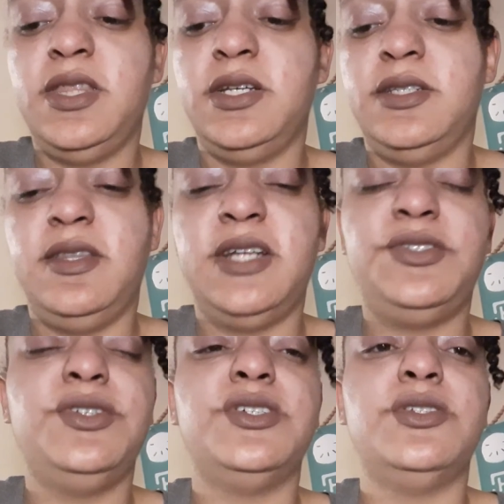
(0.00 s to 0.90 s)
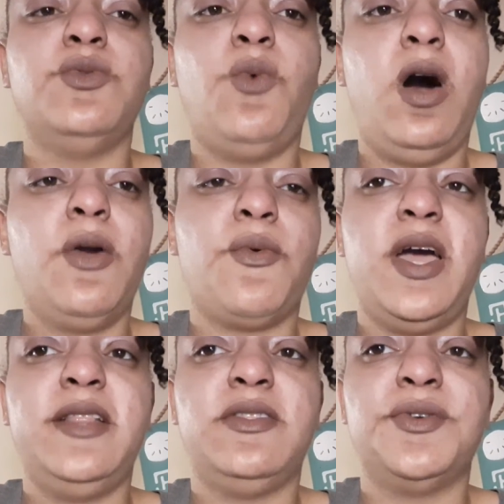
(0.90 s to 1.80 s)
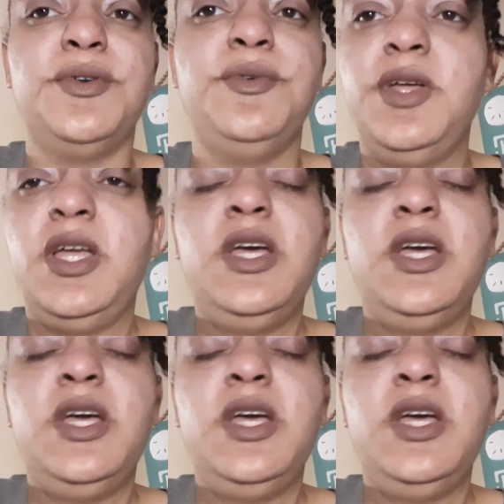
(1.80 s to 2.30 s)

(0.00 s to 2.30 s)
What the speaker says: that you could just walk right through.